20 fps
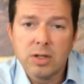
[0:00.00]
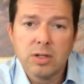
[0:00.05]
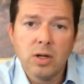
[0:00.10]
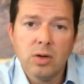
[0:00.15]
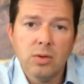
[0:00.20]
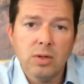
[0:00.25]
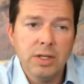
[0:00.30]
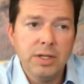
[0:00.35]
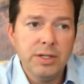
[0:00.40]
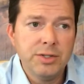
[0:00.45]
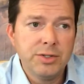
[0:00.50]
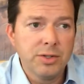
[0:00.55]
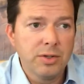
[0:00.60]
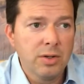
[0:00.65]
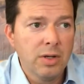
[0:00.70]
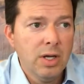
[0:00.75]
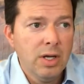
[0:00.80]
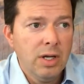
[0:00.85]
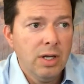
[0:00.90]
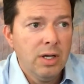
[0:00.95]
Don't lead
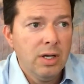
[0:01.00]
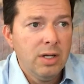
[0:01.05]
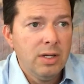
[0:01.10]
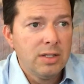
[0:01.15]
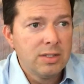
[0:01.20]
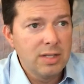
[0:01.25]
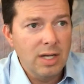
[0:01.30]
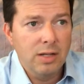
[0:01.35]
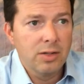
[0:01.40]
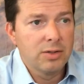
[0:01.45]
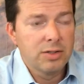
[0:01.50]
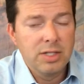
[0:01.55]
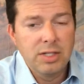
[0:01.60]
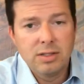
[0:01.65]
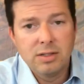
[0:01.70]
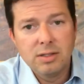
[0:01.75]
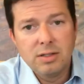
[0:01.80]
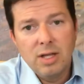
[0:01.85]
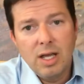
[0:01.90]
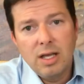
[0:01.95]
your sellers
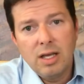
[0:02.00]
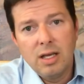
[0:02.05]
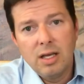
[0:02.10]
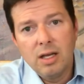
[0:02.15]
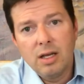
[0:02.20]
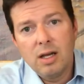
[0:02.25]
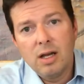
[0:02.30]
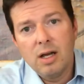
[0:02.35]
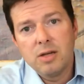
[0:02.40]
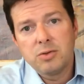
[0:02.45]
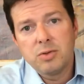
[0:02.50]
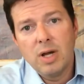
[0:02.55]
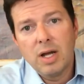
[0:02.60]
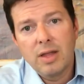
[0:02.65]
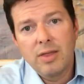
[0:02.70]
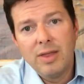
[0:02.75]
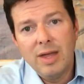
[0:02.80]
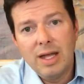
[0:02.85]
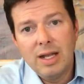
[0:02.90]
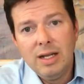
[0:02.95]
into taking a contract
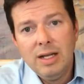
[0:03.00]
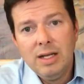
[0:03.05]
that